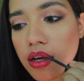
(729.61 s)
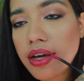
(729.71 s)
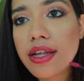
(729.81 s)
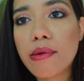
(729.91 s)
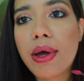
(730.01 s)

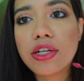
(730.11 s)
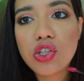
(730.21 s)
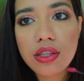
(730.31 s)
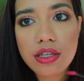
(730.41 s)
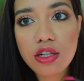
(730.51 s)
I can
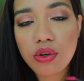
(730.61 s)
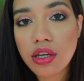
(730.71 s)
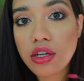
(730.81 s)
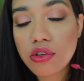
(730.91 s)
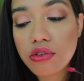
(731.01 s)
imagine this
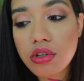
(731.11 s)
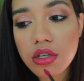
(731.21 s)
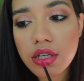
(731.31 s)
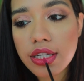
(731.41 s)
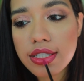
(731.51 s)
looking
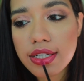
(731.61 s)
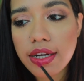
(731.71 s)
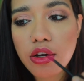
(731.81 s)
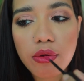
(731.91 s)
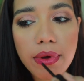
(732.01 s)
really
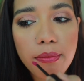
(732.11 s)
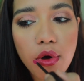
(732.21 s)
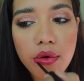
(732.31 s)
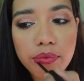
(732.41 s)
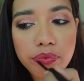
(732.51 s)
stunning on my
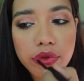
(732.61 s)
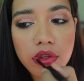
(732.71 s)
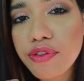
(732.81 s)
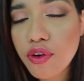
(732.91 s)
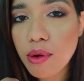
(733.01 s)
mom.
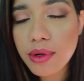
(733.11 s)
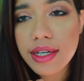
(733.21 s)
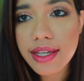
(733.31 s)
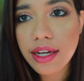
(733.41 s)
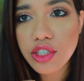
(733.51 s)

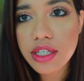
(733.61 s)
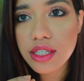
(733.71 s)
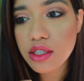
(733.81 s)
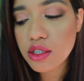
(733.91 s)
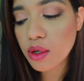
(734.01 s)
Formula is
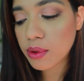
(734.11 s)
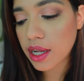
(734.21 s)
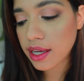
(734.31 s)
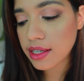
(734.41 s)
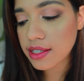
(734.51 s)
actually so
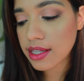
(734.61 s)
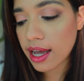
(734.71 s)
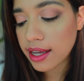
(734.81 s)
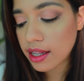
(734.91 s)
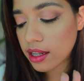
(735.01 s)
nice.
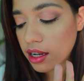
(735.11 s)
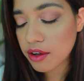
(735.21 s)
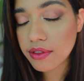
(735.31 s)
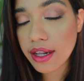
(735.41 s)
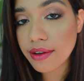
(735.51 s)
I
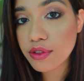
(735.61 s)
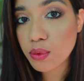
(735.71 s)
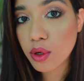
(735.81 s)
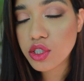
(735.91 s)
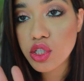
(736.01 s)
love that I've
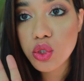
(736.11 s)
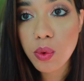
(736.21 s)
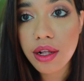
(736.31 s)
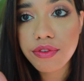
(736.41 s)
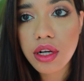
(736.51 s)
swatched
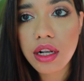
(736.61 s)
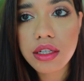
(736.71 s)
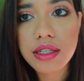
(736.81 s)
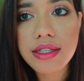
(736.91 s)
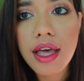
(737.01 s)
12
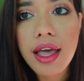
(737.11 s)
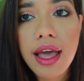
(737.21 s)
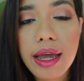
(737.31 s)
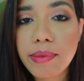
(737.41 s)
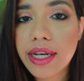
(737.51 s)
colors
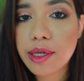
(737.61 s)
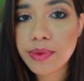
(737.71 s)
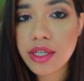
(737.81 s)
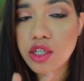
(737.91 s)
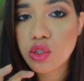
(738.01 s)
and my
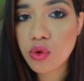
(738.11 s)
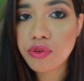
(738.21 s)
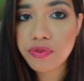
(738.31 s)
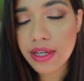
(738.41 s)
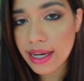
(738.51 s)
lips
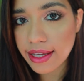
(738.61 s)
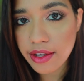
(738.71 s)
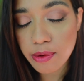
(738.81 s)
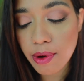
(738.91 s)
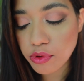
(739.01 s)
don't feel like
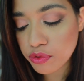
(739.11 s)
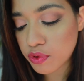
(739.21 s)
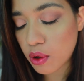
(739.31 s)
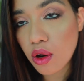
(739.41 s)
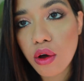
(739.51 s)
they're about to
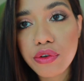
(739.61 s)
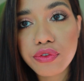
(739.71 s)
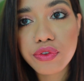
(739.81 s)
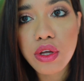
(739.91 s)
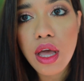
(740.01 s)
fall
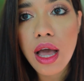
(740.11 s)
off.